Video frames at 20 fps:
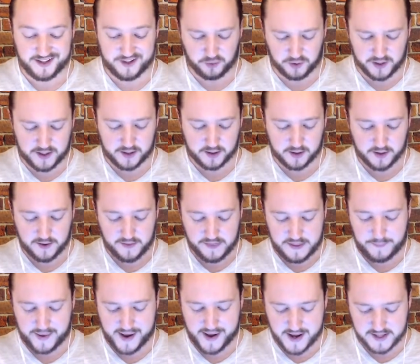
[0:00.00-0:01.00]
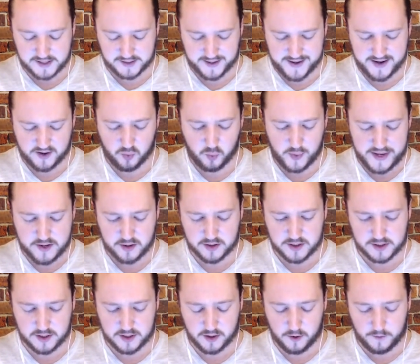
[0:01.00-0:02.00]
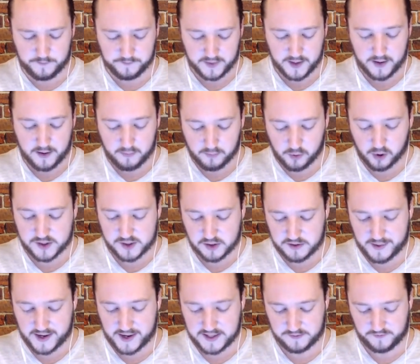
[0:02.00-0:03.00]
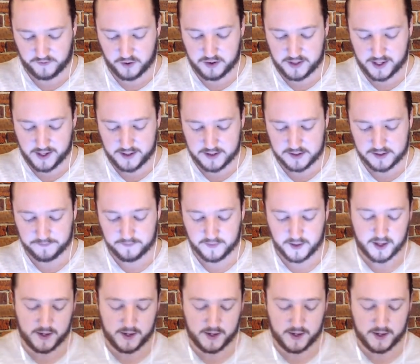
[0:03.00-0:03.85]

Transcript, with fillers: Literally, the past, like, week or so. More so the past few days.